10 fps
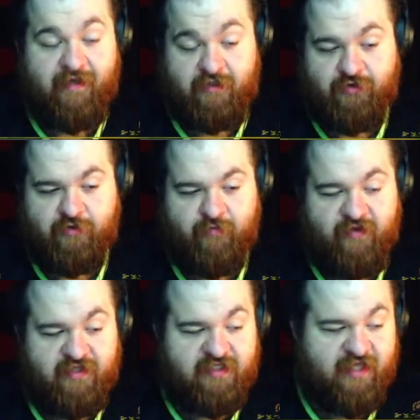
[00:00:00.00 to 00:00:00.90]
going to be
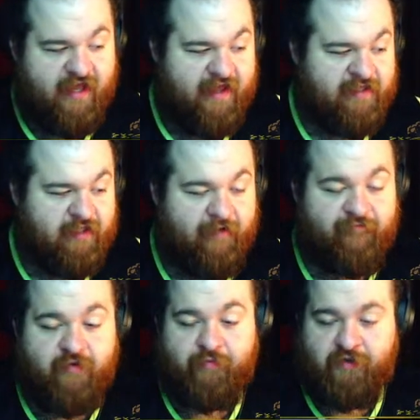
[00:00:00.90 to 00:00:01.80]
the size of
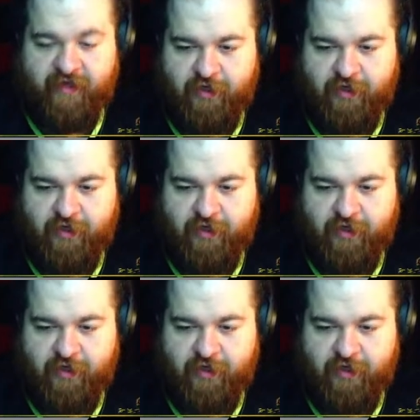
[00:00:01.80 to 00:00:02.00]
the player.